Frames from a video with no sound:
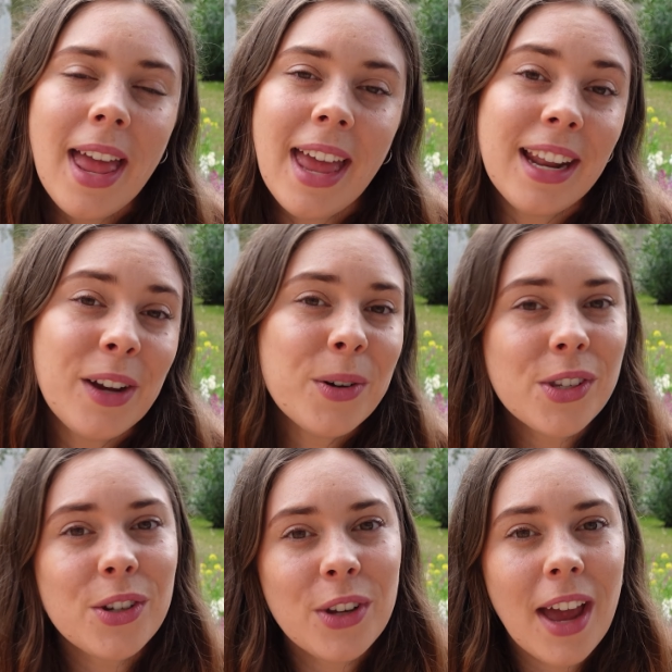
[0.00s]
And I
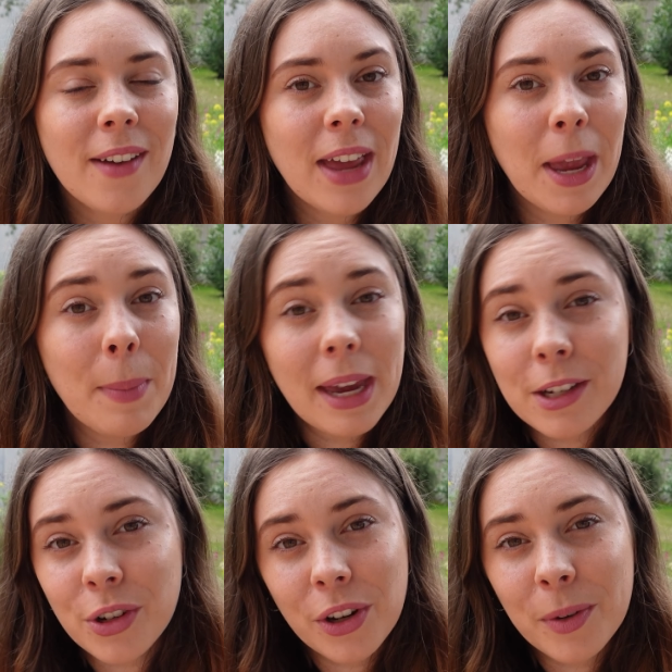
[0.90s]
also do have a
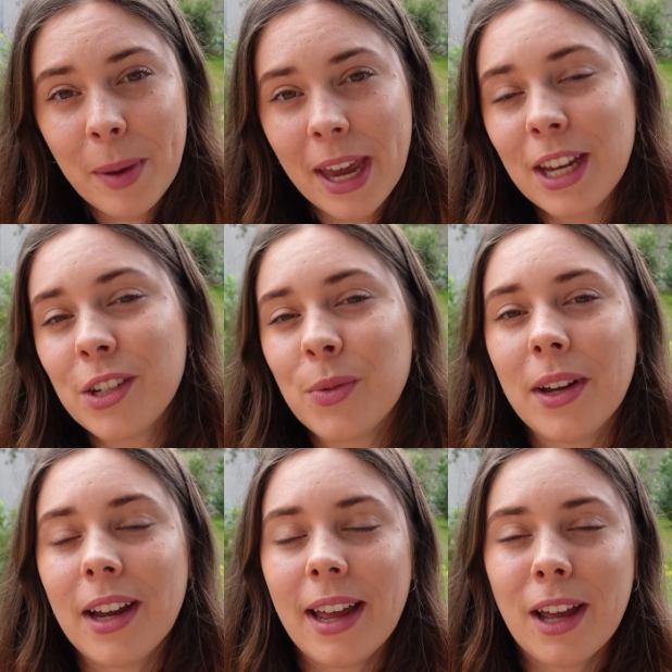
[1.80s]
Patreon page
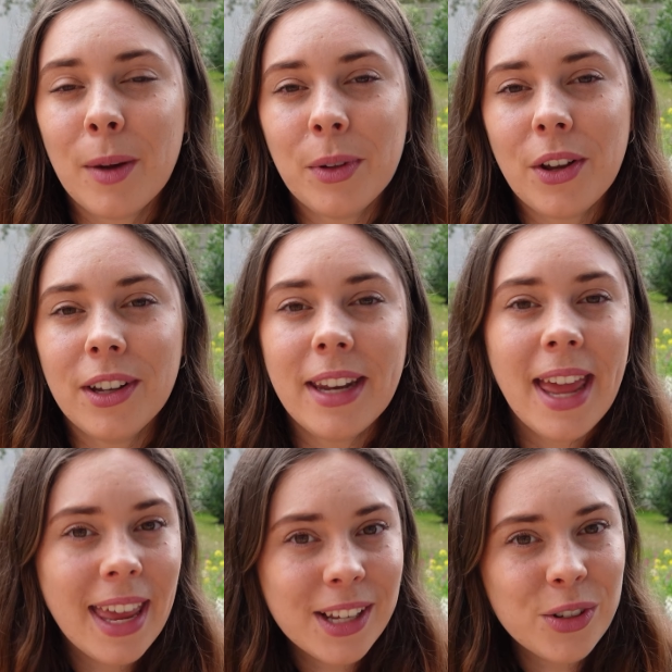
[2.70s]
where I upload
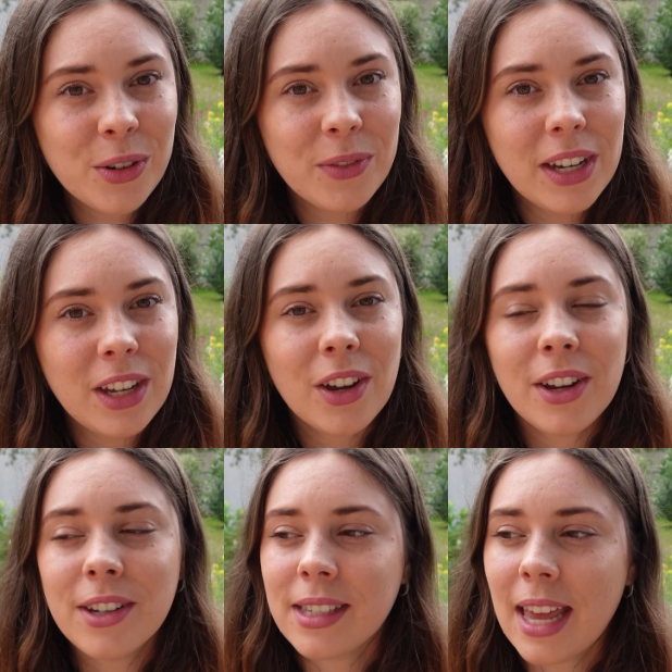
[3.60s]
extra
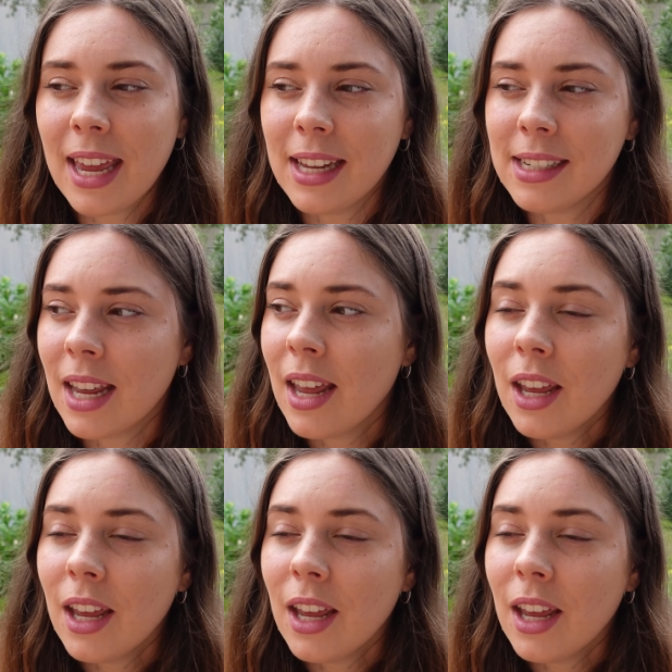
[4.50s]
videos, and